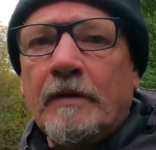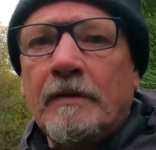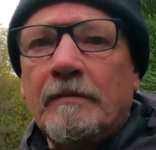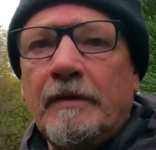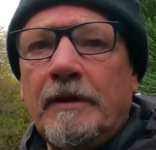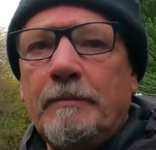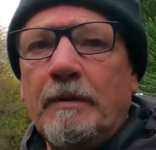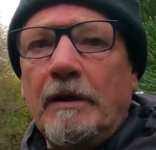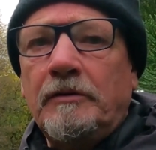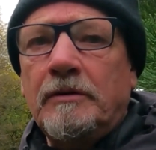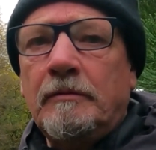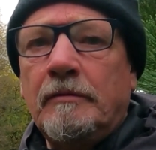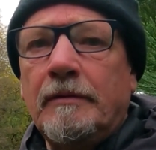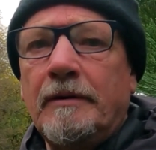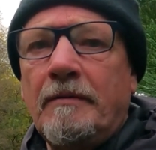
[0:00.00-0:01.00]
I've had a bit of
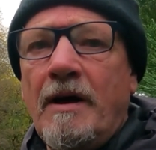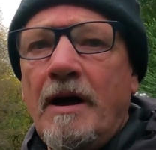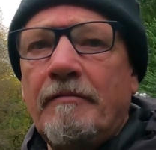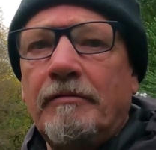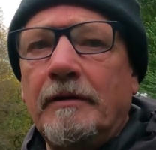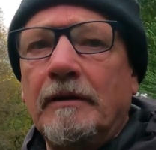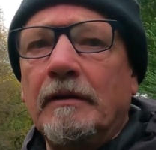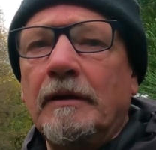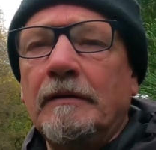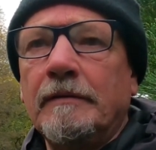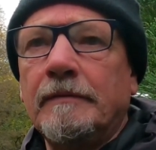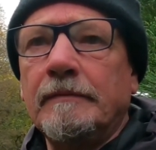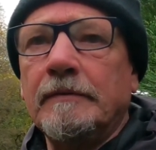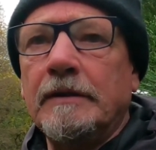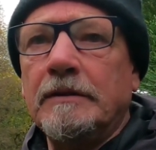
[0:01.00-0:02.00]
trouble with life really
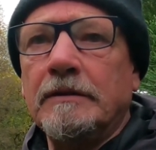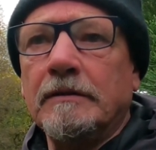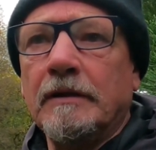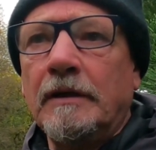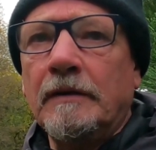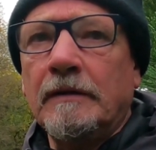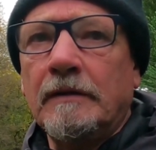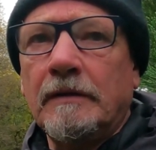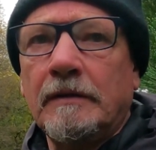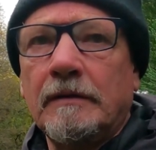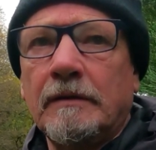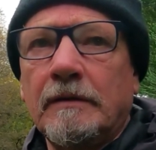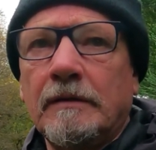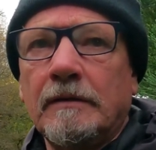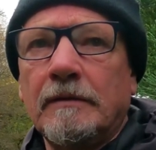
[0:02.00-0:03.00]
recently.
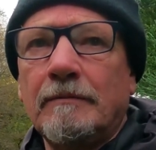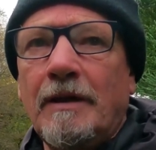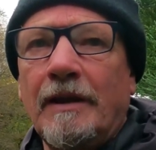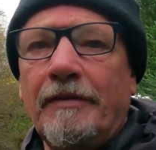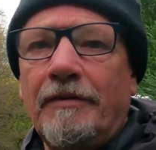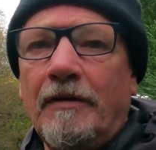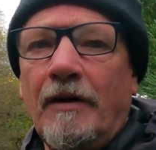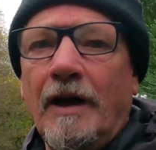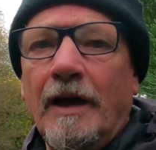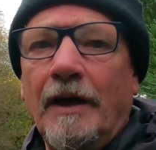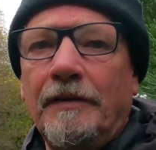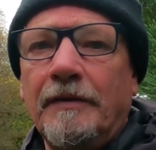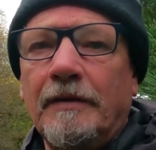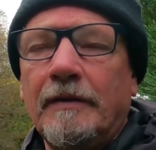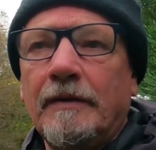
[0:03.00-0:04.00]
Well, I thought I
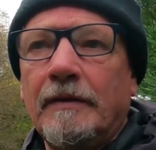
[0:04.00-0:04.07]
had.